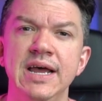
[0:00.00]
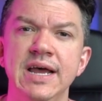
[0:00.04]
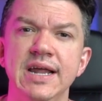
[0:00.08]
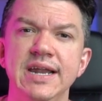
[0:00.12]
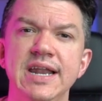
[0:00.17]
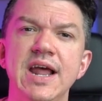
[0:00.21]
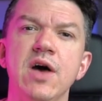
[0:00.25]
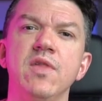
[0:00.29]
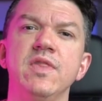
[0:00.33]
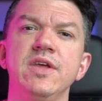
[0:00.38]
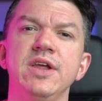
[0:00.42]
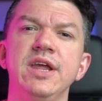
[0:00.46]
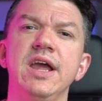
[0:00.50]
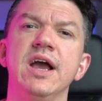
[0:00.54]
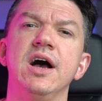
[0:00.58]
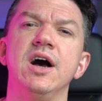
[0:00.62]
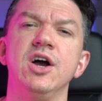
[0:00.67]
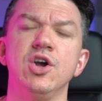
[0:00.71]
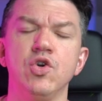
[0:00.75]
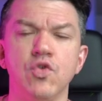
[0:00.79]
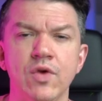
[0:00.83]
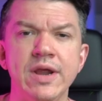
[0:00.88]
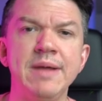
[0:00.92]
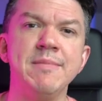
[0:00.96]
Now, the
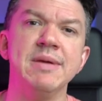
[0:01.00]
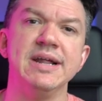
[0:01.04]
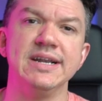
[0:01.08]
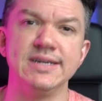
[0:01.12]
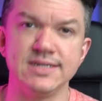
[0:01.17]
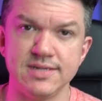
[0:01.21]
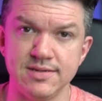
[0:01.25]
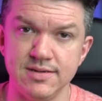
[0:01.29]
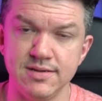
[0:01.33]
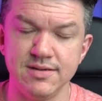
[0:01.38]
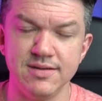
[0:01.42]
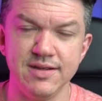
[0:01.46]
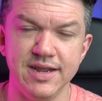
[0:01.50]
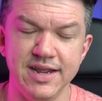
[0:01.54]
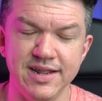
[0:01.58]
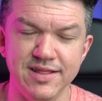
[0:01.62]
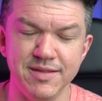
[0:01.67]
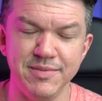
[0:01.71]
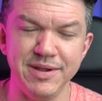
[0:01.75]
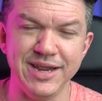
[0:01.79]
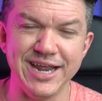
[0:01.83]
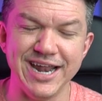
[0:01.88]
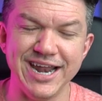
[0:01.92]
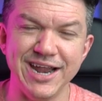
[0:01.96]
agreement in
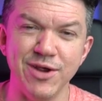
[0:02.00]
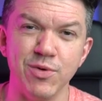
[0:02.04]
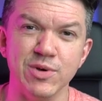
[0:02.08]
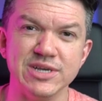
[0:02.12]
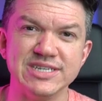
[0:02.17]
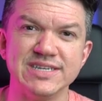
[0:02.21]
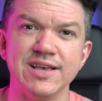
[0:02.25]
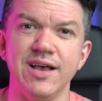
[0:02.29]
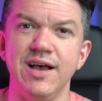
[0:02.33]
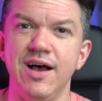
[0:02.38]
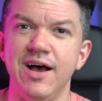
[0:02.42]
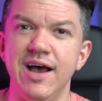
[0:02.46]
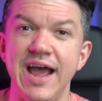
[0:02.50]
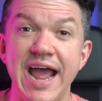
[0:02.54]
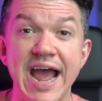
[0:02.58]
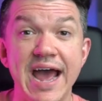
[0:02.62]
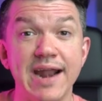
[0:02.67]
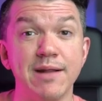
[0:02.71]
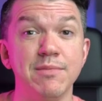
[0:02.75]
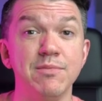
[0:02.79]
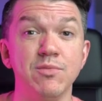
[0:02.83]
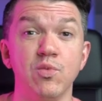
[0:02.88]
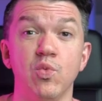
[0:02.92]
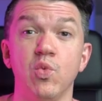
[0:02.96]
the beginning was, uh,
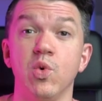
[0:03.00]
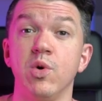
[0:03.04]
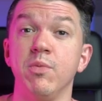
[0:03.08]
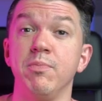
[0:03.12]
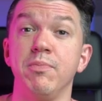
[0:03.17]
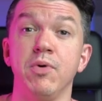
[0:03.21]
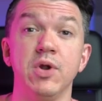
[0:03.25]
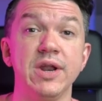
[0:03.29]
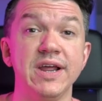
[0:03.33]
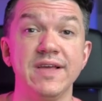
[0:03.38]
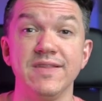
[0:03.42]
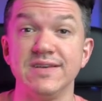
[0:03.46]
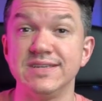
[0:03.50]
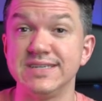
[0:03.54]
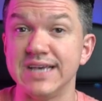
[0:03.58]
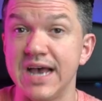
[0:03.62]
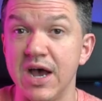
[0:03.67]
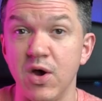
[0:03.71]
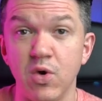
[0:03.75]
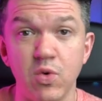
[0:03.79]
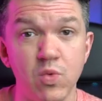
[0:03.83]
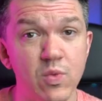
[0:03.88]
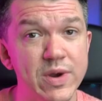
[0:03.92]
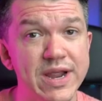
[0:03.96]
Adam, we're putting this
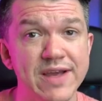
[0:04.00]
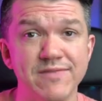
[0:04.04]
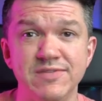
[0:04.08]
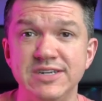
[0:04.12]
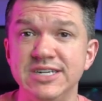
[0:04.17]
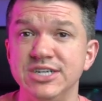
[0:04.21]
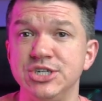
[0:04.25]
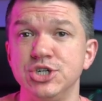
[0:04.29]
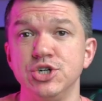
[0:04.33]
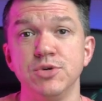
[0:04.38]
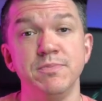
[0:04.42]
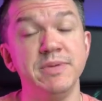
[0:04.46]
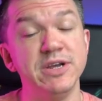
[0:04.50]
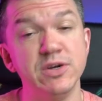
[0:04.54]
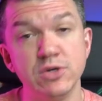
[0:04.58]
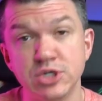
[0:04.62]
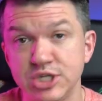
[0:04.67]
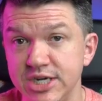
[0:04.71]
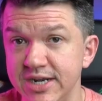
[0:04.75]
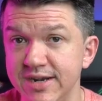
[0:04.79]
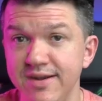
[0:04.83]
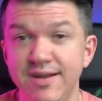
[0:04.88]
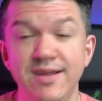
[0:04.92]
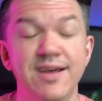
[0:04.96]
out. We have
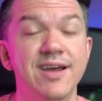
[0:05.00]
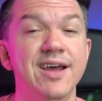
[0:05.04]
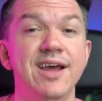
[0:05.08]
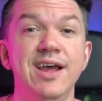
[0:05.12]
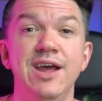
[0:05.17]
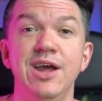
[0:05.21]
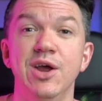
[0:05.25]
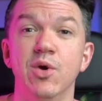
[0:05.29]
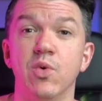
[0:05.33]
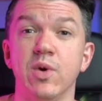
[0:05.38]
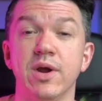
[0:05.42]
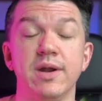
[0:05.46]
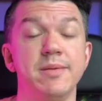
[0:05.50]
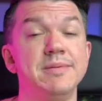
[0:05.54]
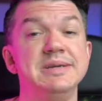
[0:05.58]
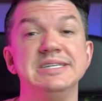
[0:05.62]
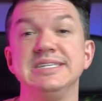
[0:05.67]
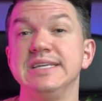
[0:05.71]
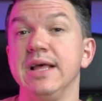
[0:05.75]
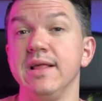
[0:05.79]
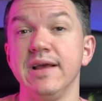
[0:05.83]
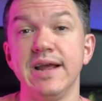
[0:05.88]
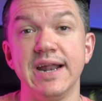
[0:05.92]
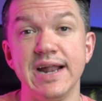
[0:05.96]
distribution. We're going to be
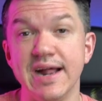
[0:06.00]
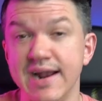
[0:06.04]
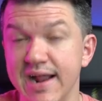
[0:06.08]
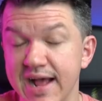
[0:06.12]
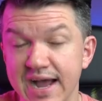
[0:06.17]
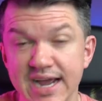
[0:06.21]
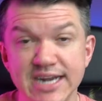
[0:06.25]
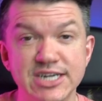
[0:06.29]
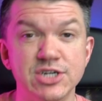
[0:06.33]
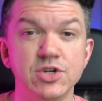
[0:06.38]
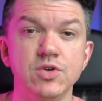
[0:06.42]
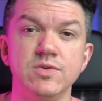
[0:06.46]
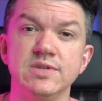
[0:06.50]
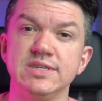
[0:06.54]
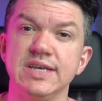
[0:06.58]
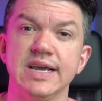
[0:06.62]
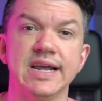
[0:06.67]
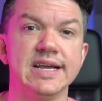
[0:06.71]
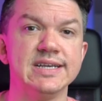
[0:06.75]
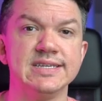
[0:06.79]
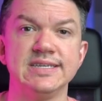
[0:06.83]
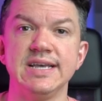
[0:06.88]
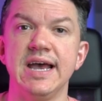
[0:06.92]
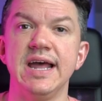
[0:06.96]
selling it on iTunes,
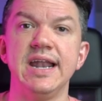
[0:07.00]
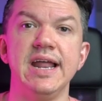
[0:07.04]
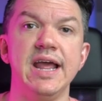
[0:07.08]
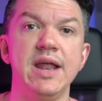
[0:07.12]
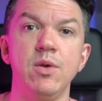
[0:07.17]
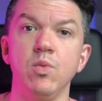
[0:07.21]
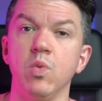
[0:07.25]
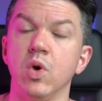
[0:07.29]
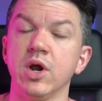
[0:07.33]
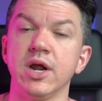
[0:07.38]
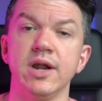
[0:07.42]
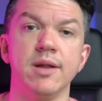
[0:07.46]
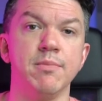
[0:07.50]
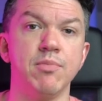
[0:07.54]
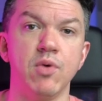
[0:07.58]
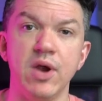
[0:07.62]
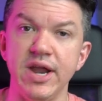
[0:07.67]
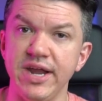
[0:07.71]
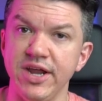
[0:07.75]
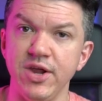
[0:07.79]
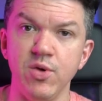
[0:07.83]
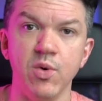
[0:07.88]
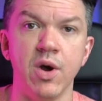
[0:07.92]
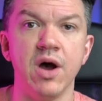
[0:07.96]
like I said, and we're going to
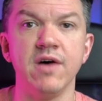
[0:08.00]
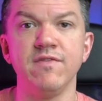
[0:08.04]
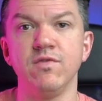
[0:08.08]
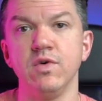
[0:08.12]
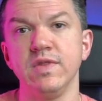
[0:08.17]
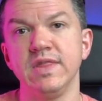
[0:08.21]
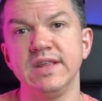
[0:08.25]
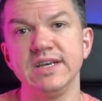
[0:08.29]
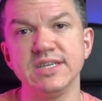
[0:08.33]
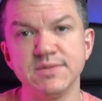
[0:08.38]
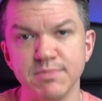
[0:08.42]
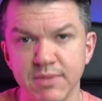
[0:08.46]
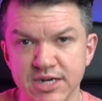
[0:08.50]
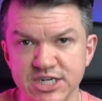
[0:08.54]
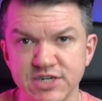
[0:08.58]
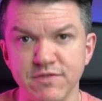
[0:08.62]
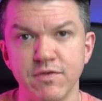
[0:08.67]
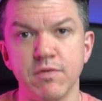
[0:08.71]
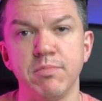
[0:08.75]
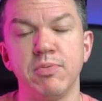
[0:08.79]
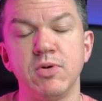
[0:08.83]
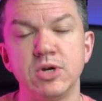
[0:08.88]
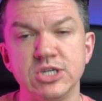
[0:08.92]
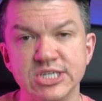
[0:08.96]
break you off with this much of
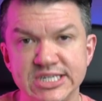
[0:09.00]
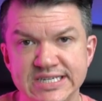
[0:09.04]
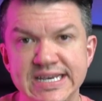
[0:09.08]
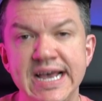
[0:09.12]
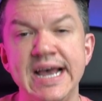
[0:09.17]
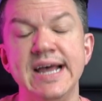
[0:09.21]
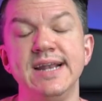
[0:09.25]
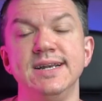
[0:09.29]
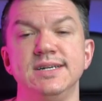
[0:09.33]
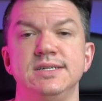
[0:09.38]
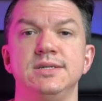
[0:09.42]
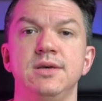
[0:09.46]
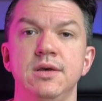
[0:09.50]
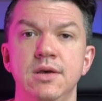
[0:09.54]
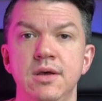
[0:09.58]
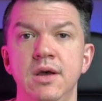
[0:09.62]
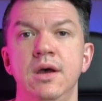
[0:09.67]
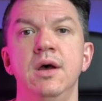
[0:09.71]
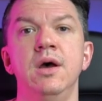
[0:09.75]
a percent